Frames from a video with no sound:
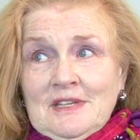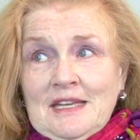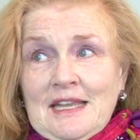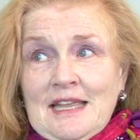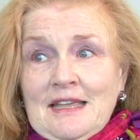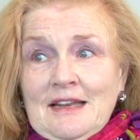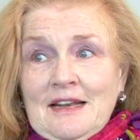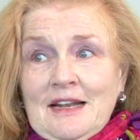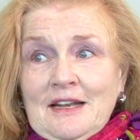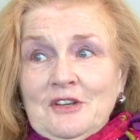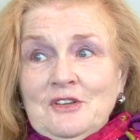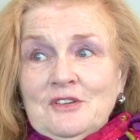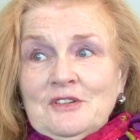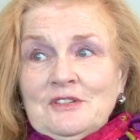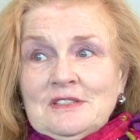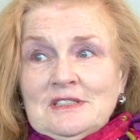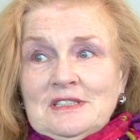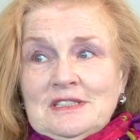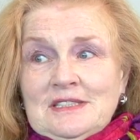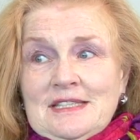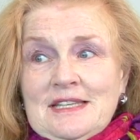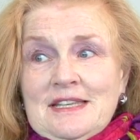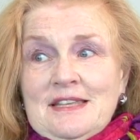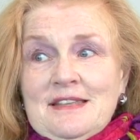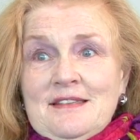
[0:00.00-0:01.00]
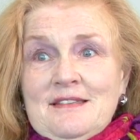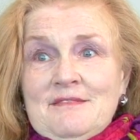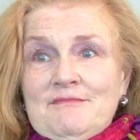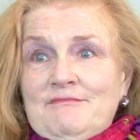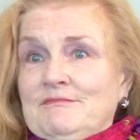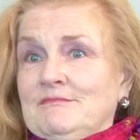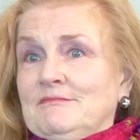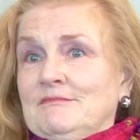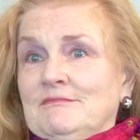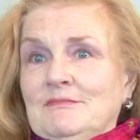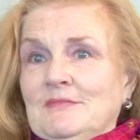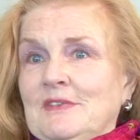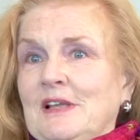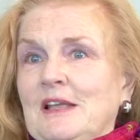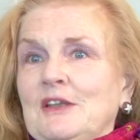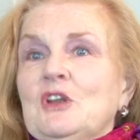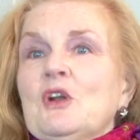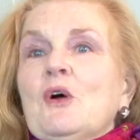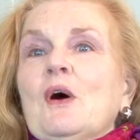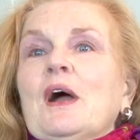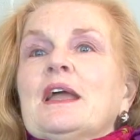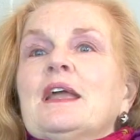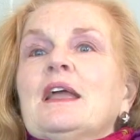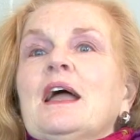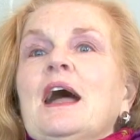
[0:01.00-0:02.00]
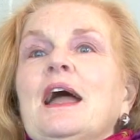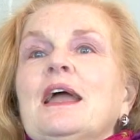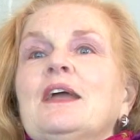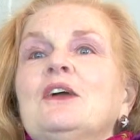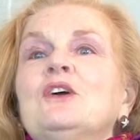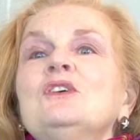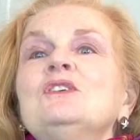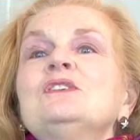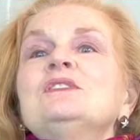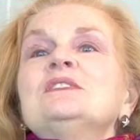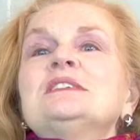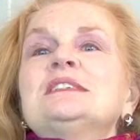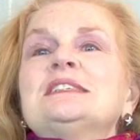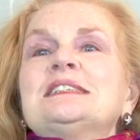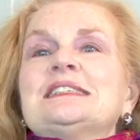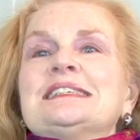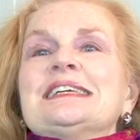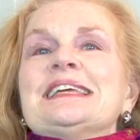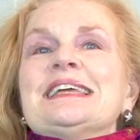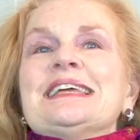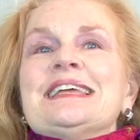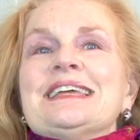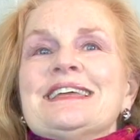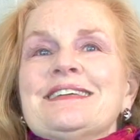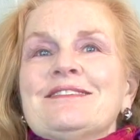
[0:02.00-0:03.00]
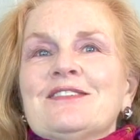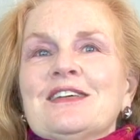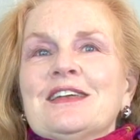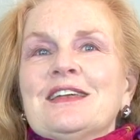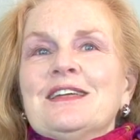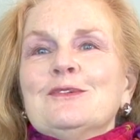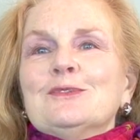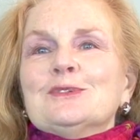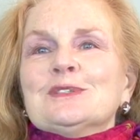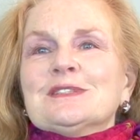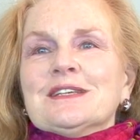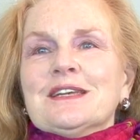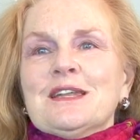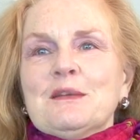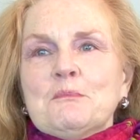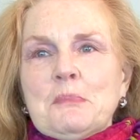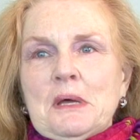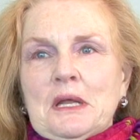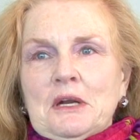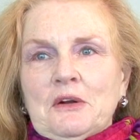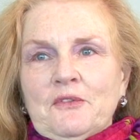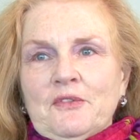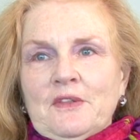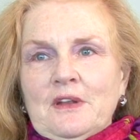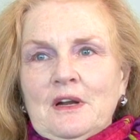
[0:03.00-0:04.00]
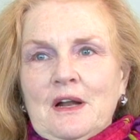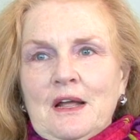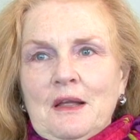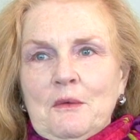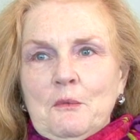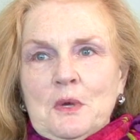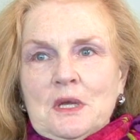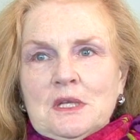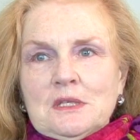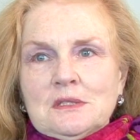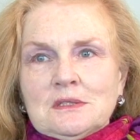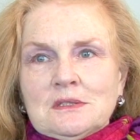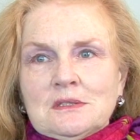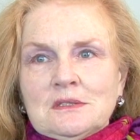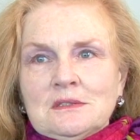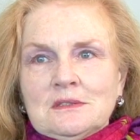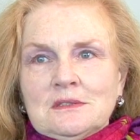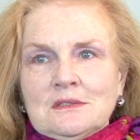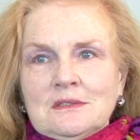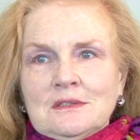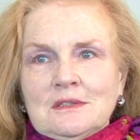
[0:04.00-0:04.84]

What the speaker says: And I couldn't see, you know, I couldn't see that he was any better than I was.